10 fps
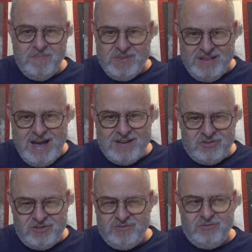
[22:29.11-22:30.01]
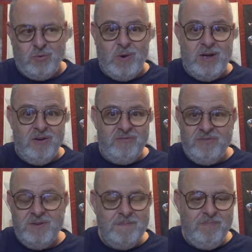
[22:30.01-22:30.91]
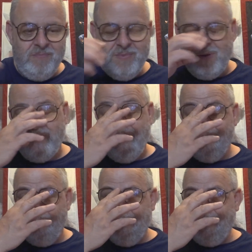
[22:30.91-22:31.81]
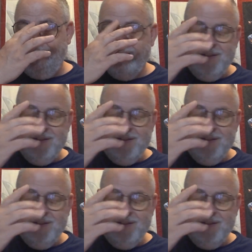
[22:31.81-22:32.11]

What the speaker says: the last 12 or however many